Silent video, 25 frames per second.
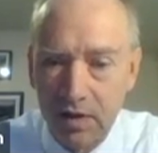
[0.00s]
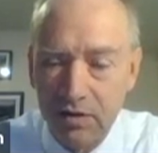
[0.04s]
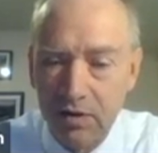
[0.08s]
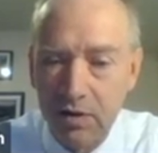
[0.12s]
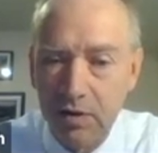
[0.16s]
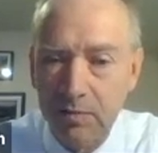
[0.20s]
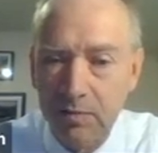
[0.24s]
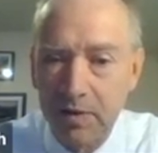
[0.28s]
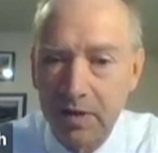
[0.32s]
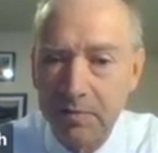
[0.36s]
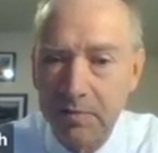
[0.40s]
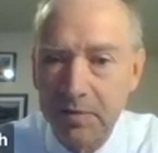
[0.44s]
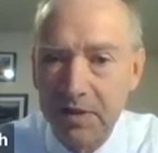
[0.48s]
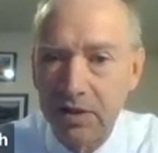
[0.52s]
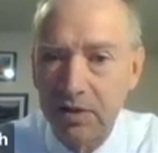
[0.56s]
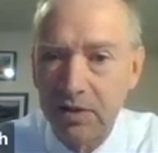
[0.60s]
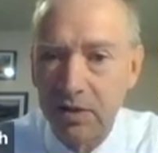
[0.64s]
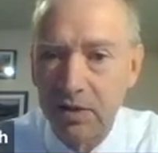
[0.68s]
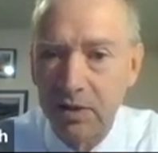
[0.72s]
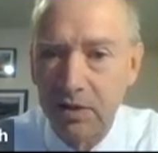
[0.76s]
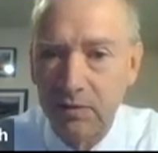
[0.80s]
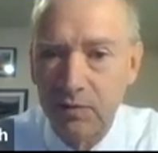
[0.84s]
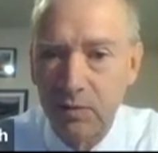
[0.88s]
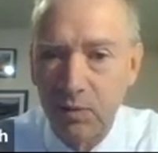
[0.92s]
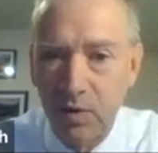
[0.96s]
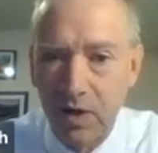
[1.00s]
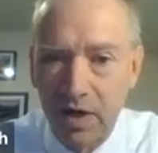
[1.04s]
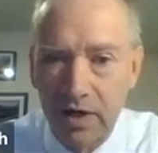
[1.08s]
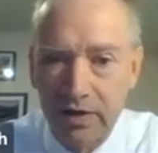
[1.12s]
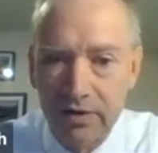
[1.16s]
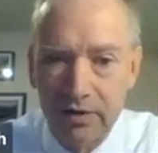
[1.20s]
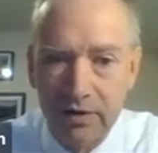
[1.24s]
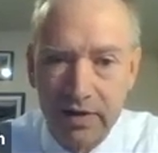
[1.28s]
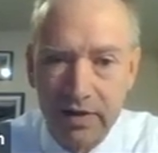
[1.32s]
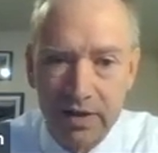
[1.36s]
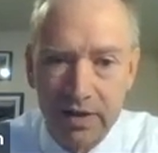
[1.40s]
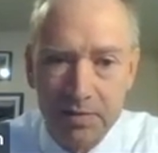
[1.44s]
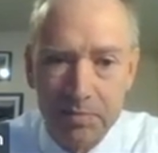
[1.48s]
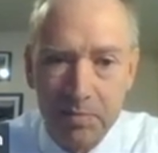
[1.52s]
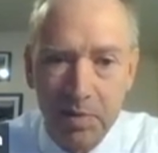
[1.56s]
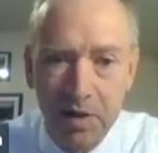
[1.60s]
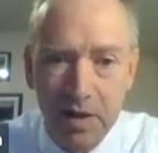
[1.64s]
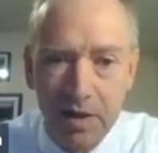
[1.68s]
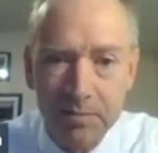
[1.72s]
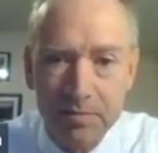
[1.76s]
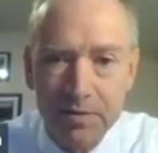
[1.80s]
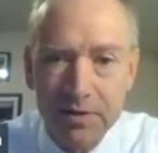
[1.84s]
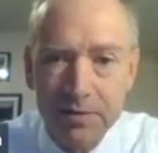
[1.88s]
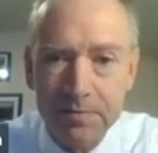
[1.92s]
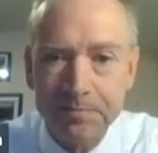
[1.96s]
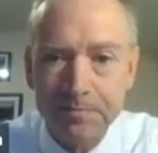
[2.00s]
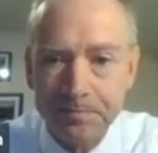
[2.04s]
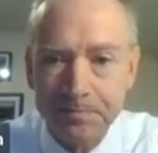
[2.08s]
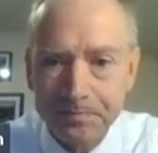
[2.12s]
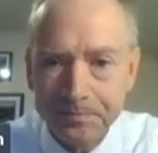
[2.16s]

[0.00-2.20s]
cubic meter of water that is pumped.